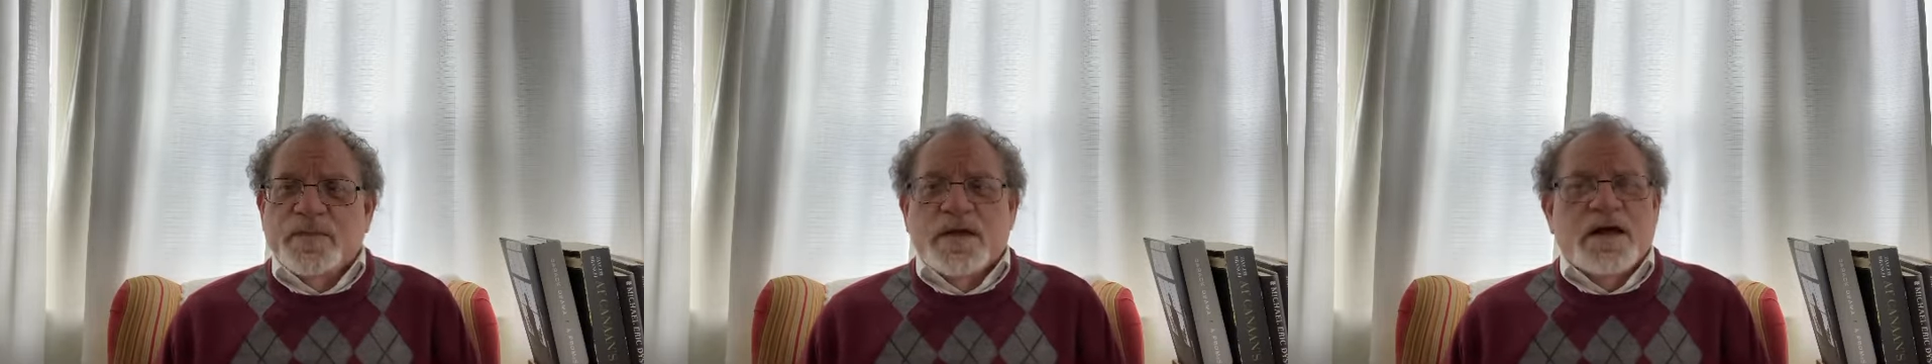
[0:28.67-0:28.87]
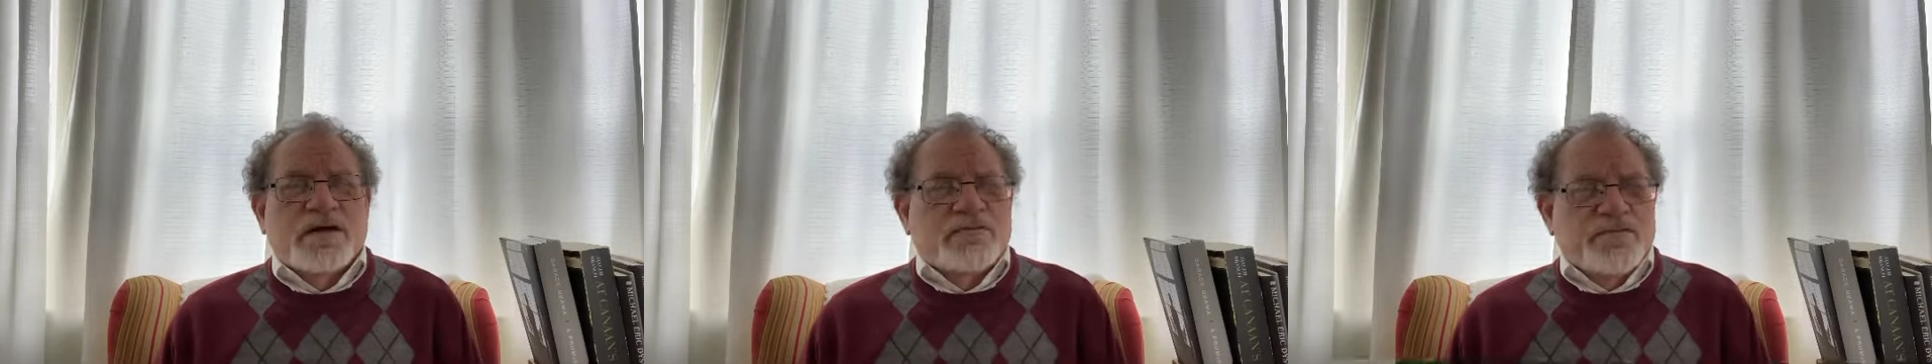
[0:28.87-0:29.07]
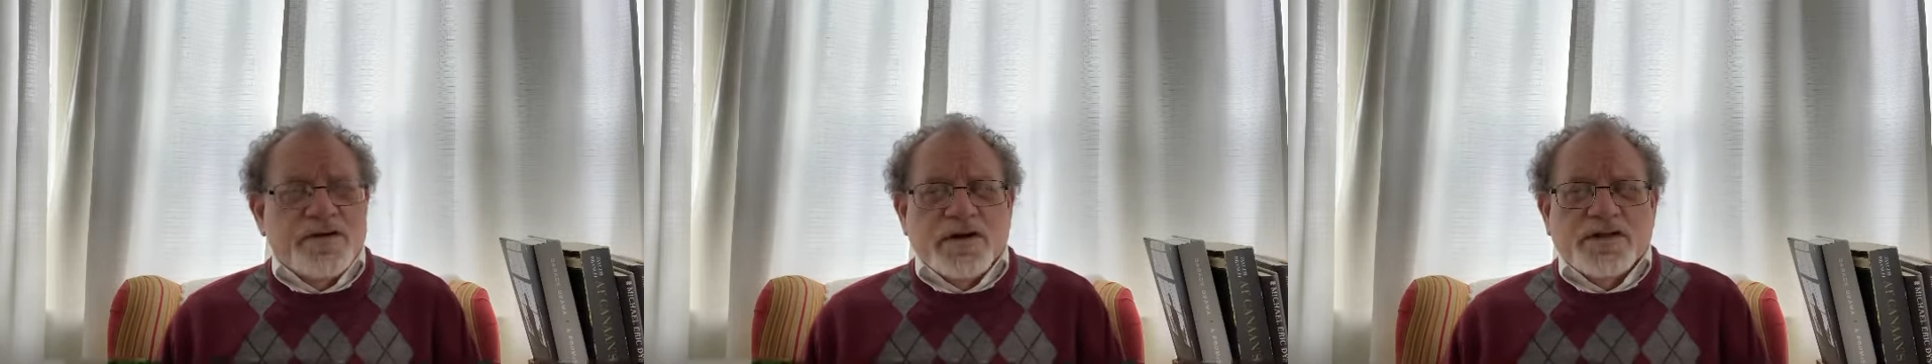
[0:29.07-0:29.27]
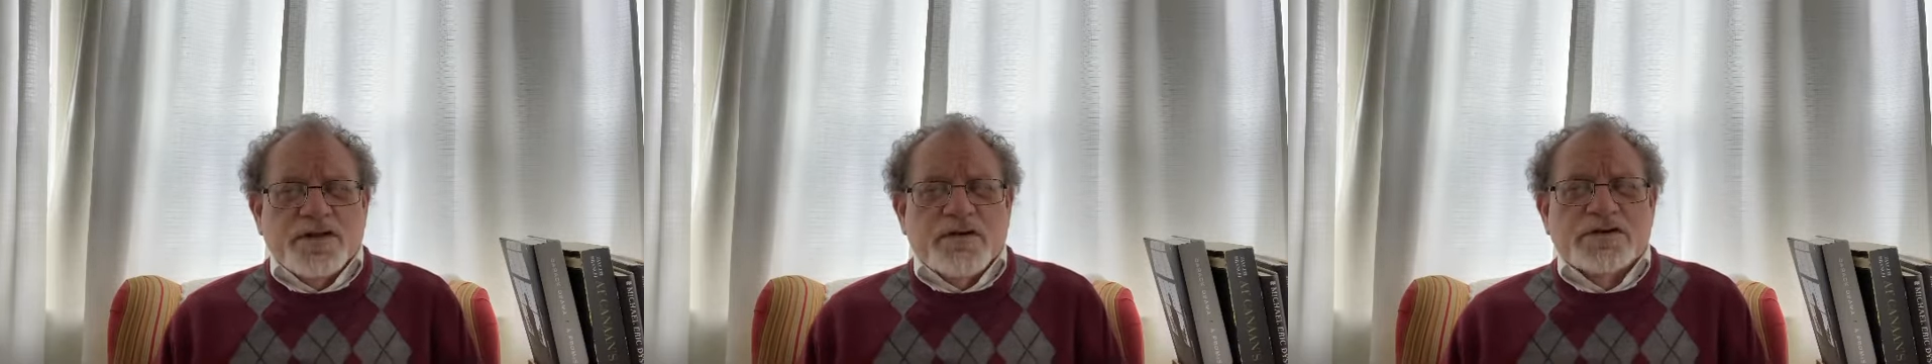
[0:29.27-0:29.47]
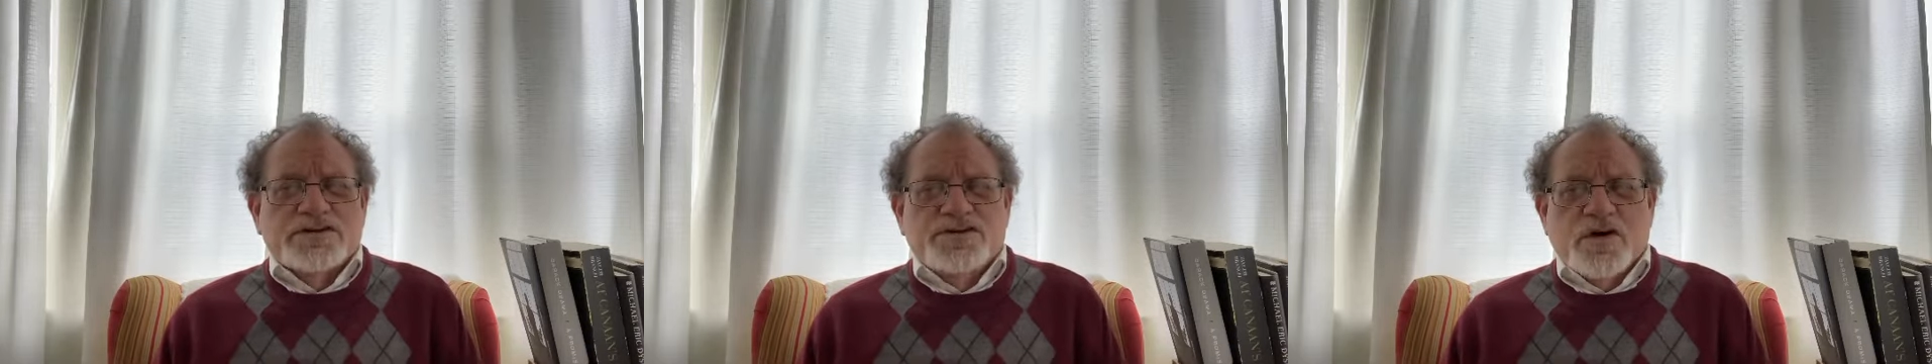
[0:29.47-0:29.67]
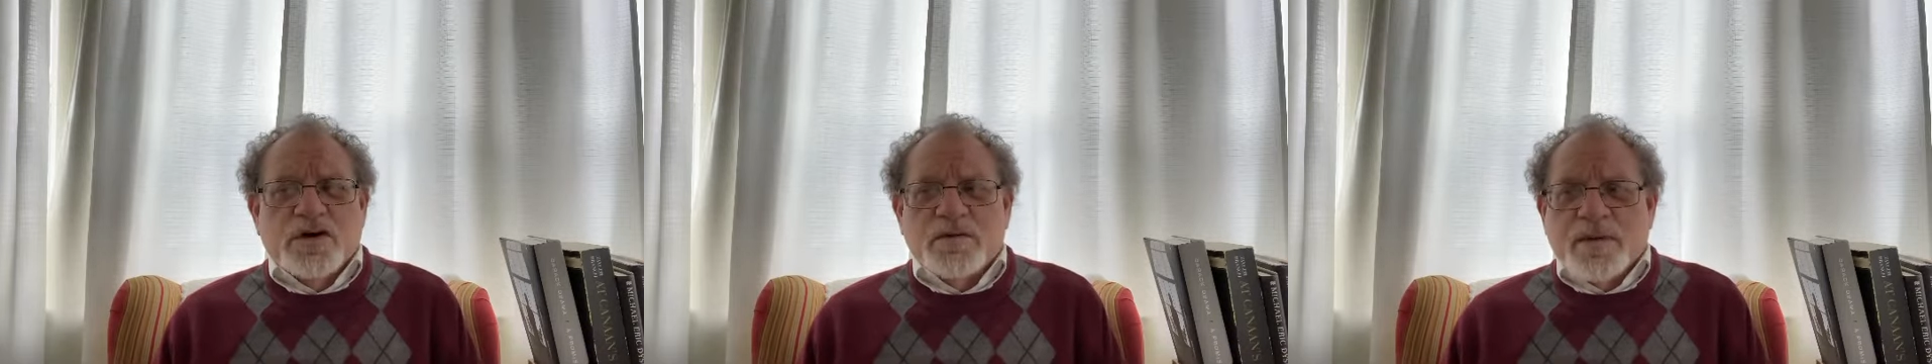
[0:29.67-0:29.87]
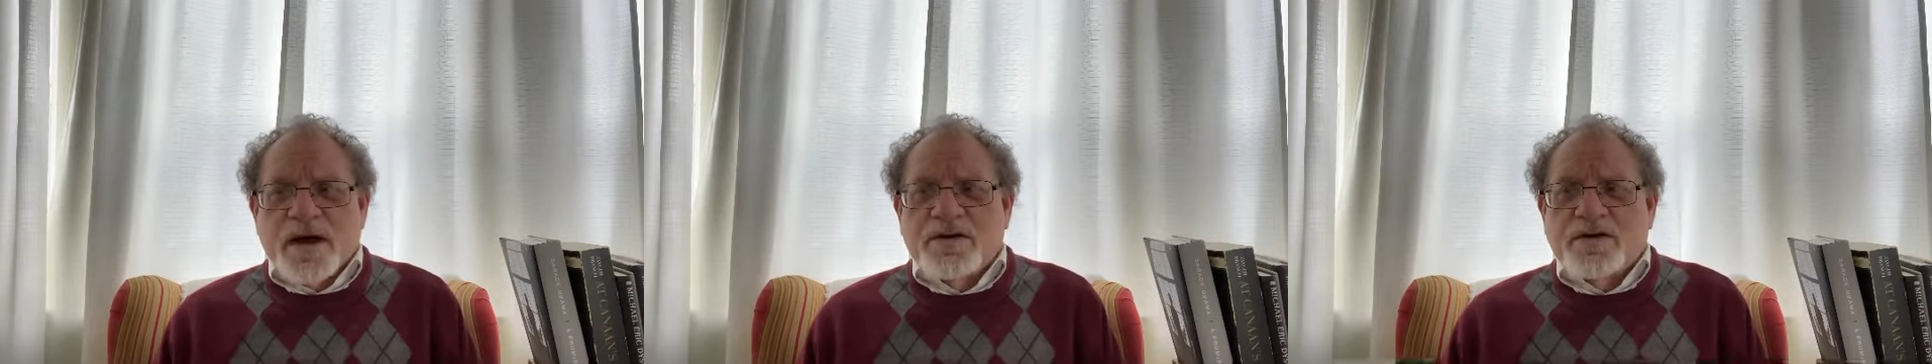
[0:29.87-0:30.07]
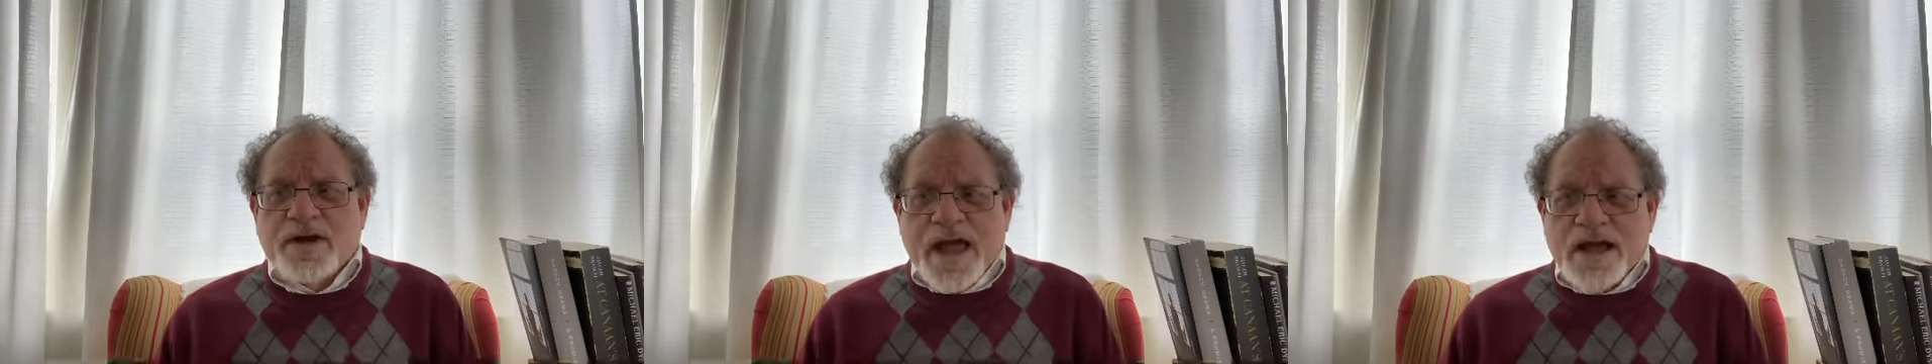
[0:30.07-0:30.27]
Very little is known about
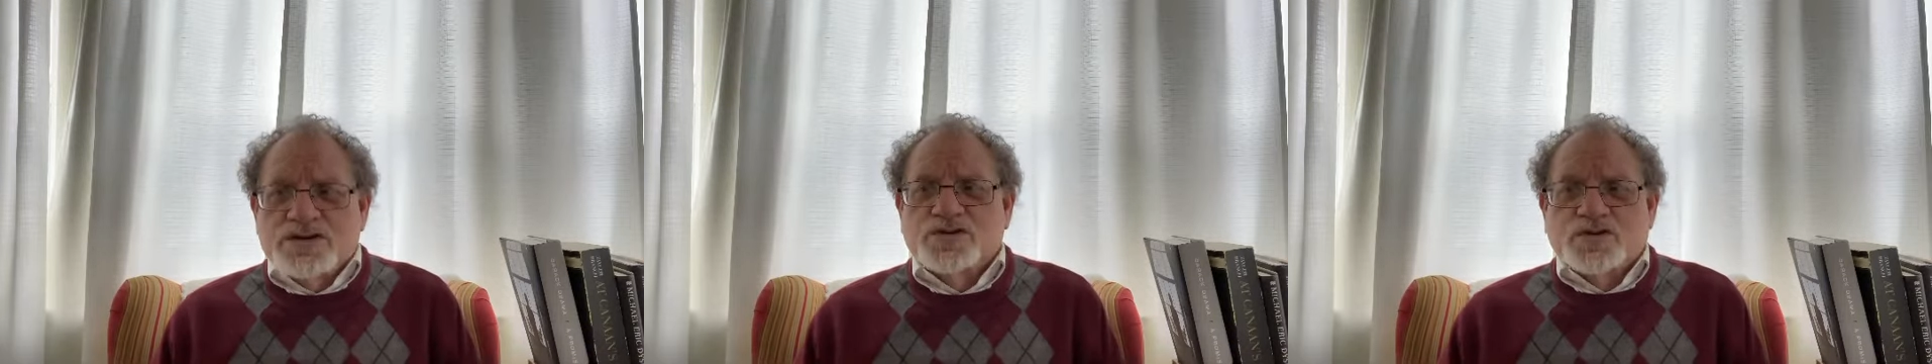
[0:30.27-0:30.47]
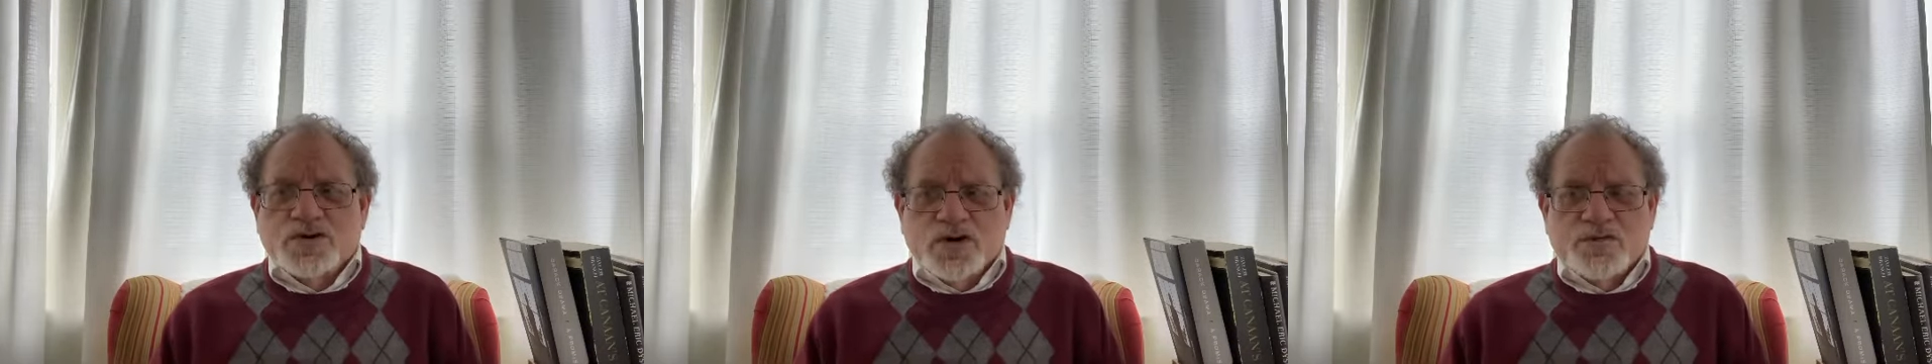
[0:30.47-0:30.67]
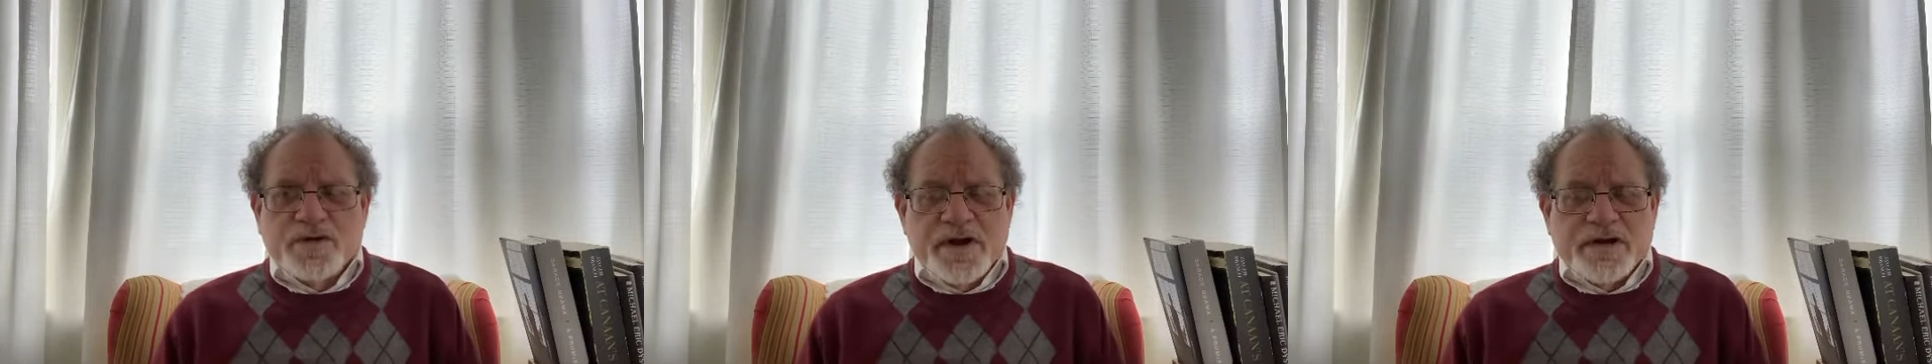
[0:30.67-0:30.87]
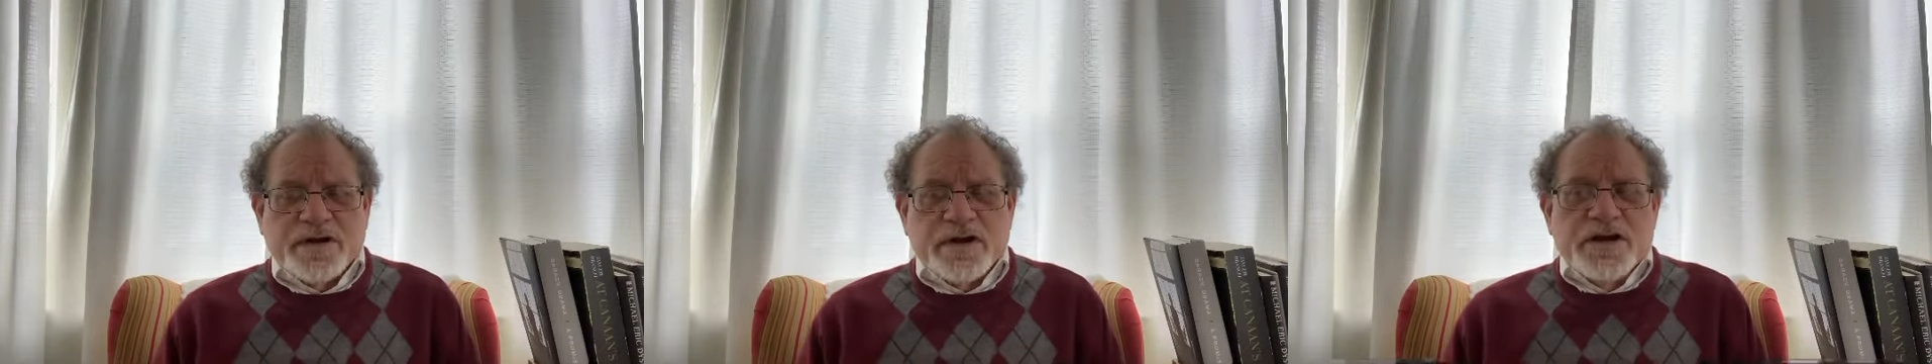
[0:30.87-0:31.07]
her actual career.